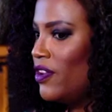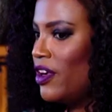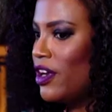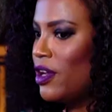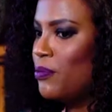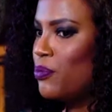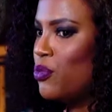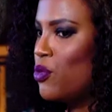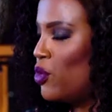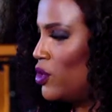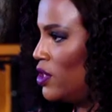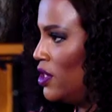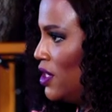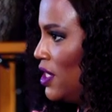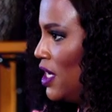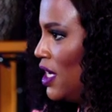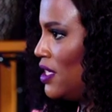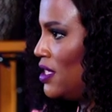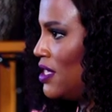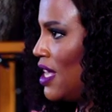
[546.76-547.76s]
very
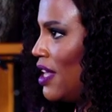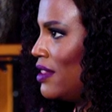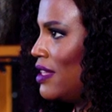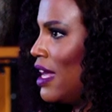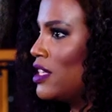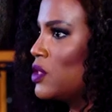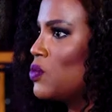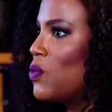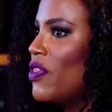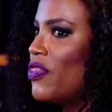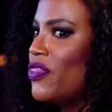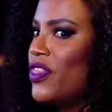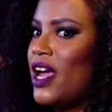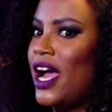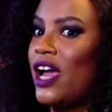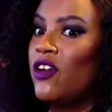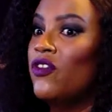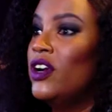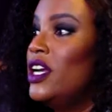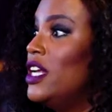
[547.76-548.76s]
important is that that's one thing
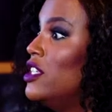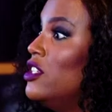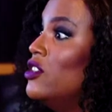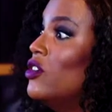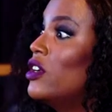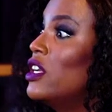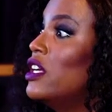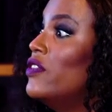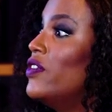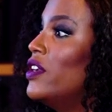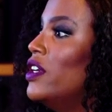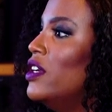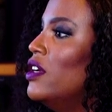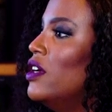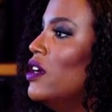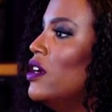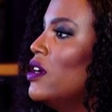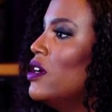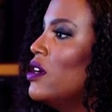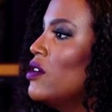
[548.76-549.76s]
I really did not even
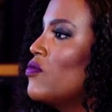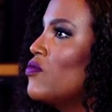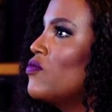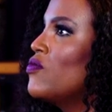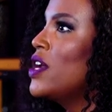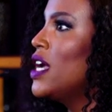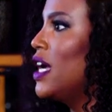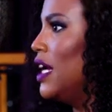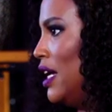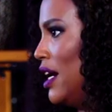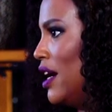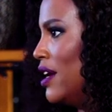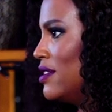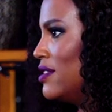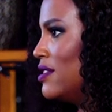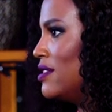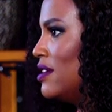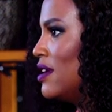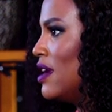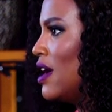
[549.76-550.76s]

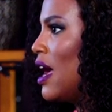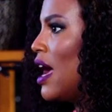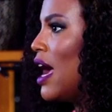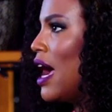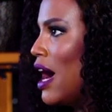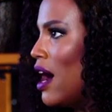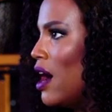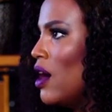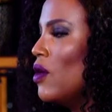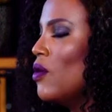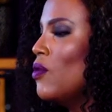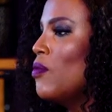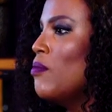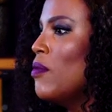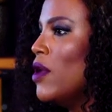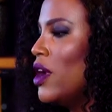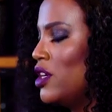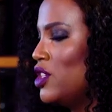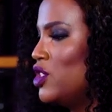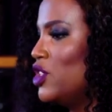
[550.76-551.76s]
realize, mm-hmm, how
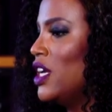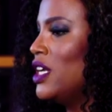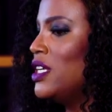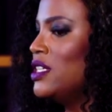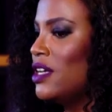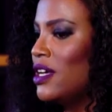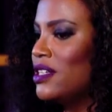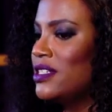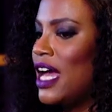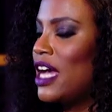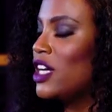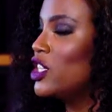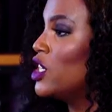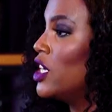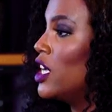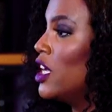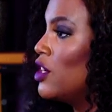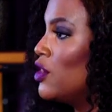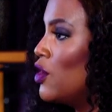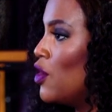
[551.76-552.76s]
much it does actually
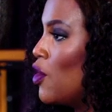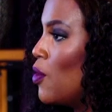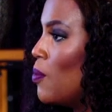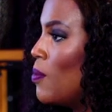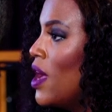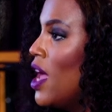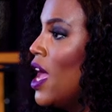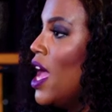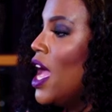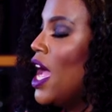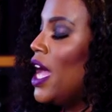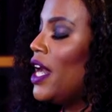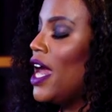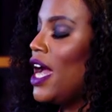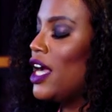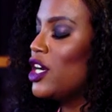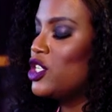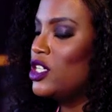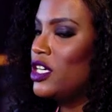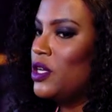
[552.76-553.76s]
hit home. Mm-hmm. And
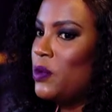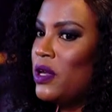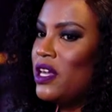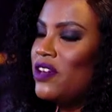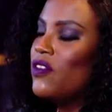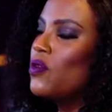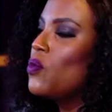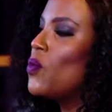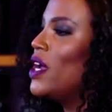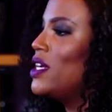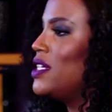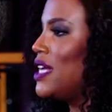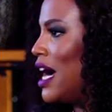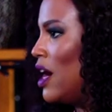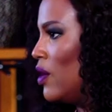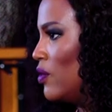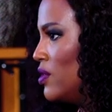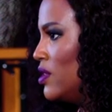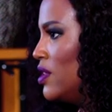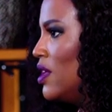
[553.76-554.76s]
actually, we even went
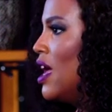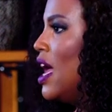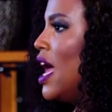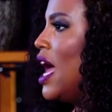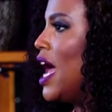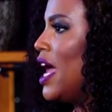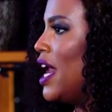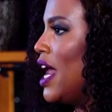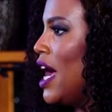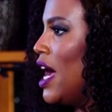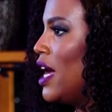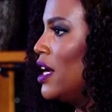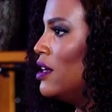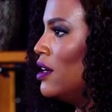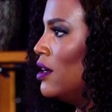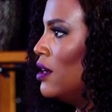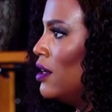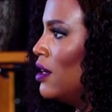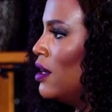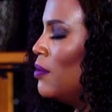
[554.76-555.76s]
out and, mm-hmm, had
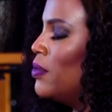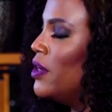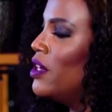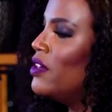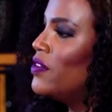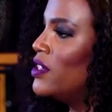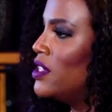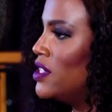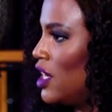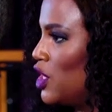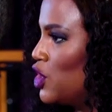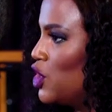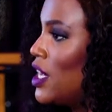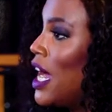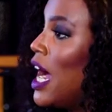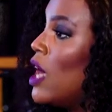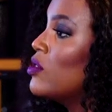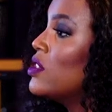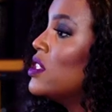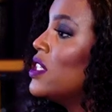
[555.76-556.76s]
a bit of a session
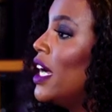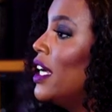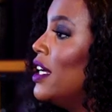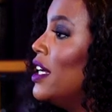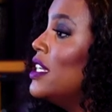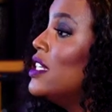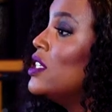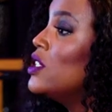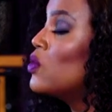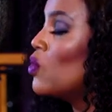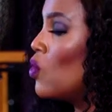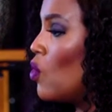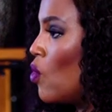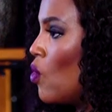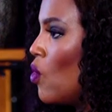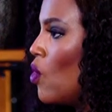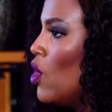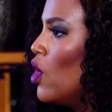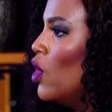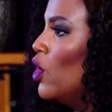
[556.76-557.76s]
outside and
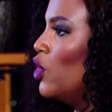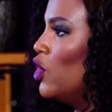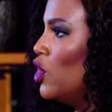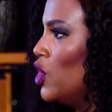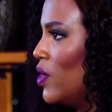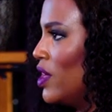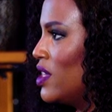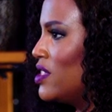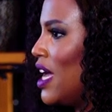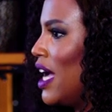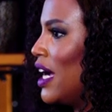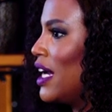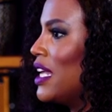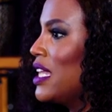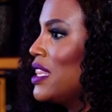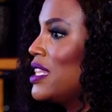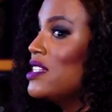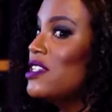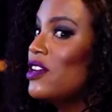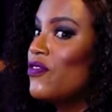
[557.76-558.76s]
saw, mm-hmm, you know,
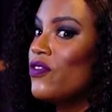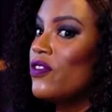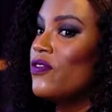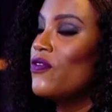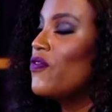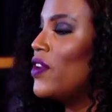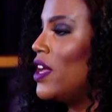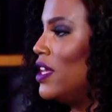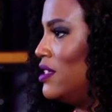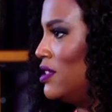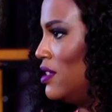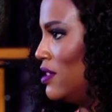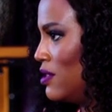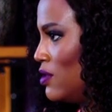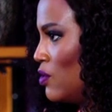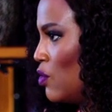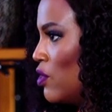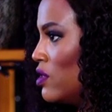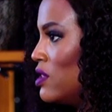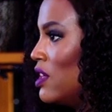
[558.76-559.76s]
exactly the different
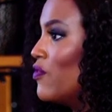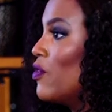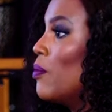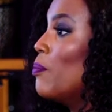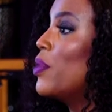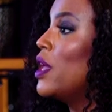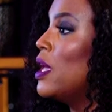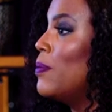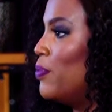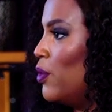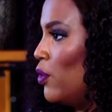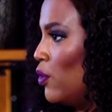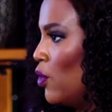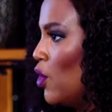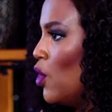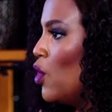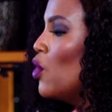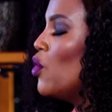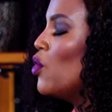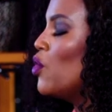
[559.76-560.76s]
faces or the different, mm-hmm, people,
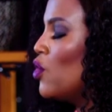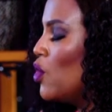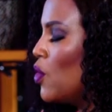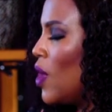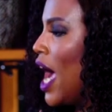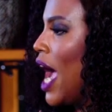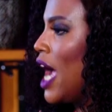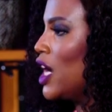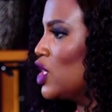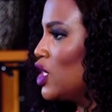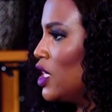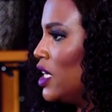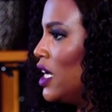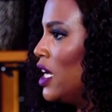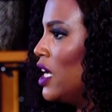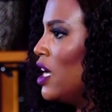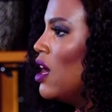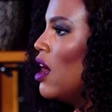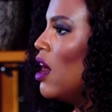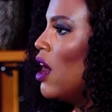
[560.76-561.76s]
mm-hmm, who
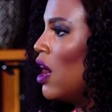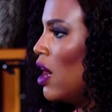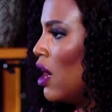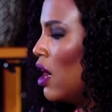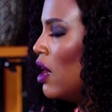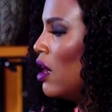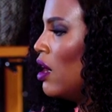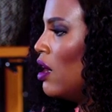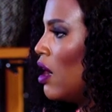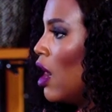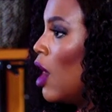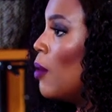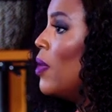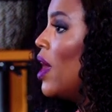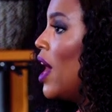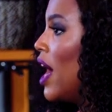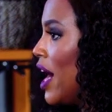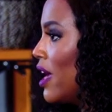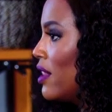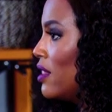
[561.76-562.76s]
actually are
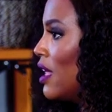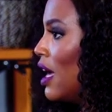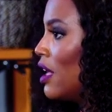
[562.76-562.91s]
behind